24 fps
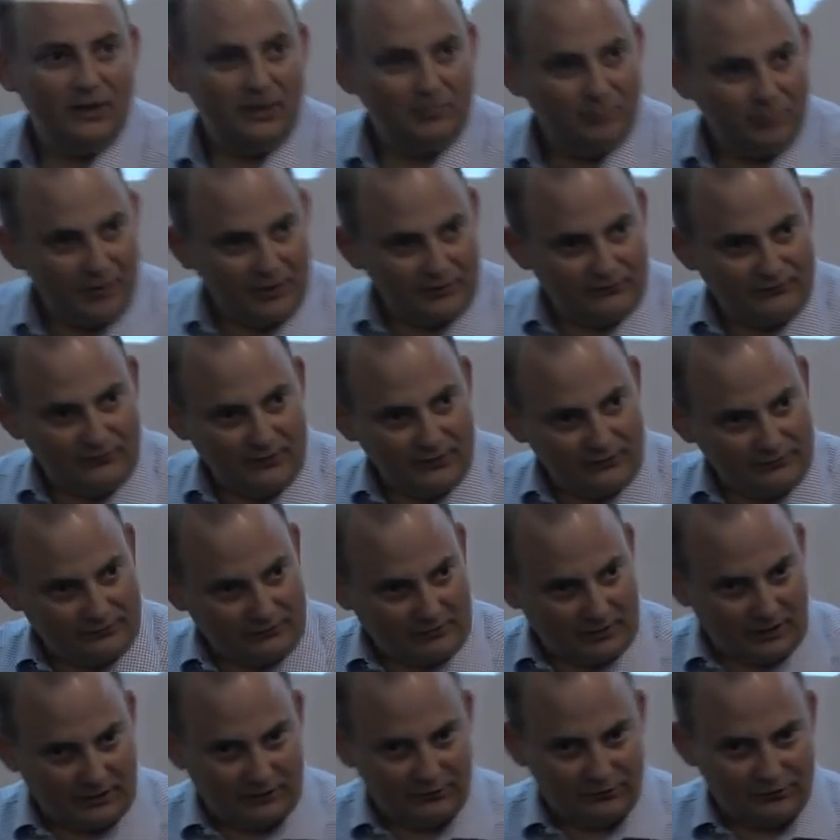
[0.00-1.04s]
it, bug fixed,
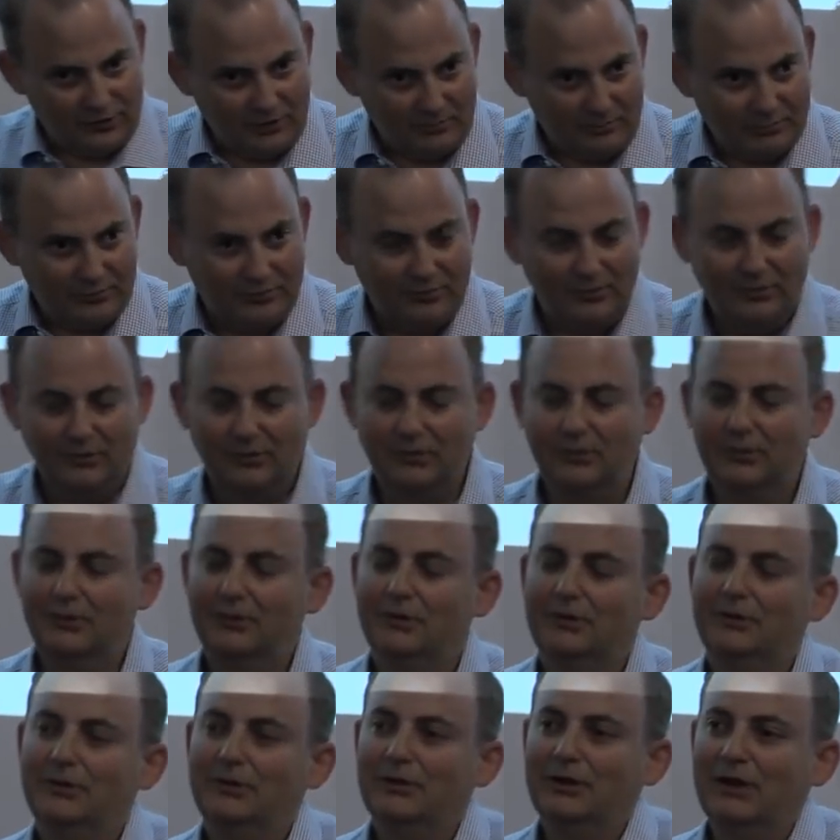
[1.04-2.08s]
ready to ship.
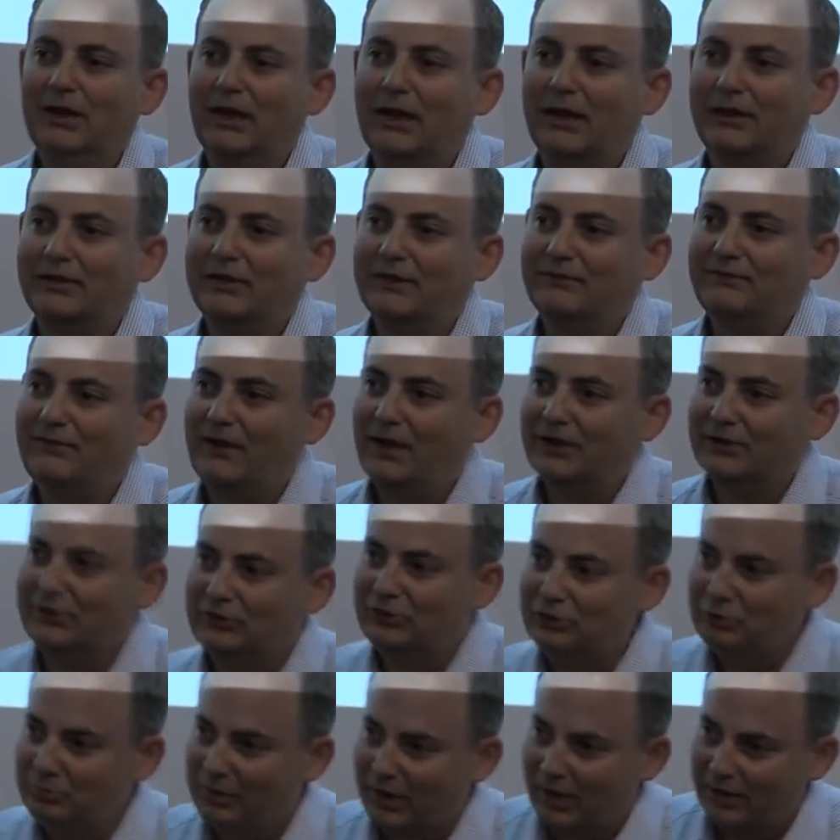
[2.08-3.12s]
And they filed a
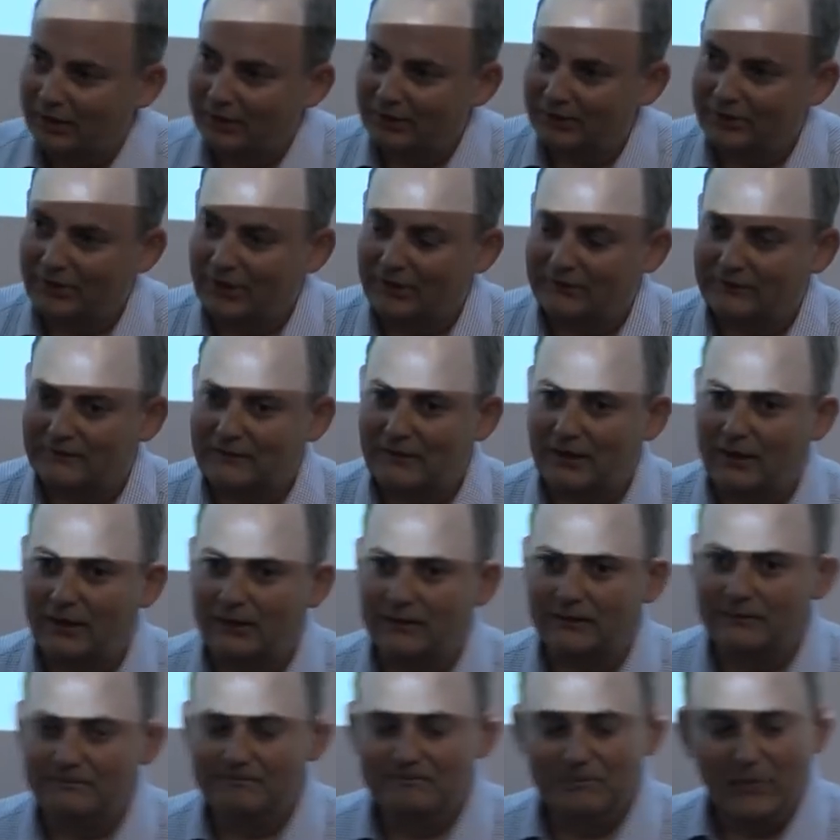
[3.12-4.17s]
new bug that
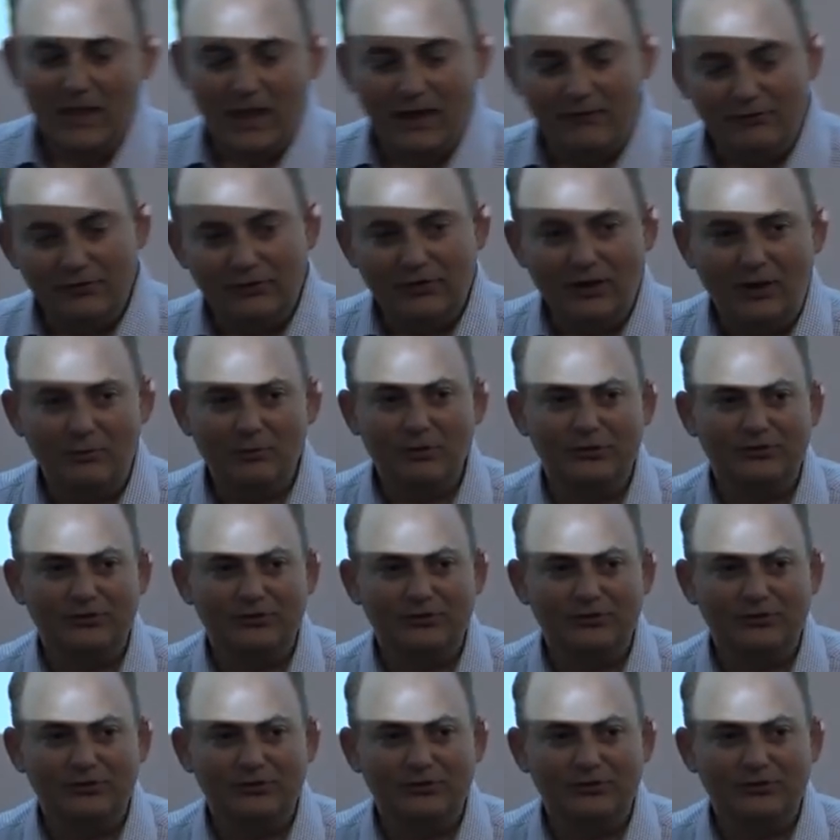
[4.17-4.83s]
said, every time we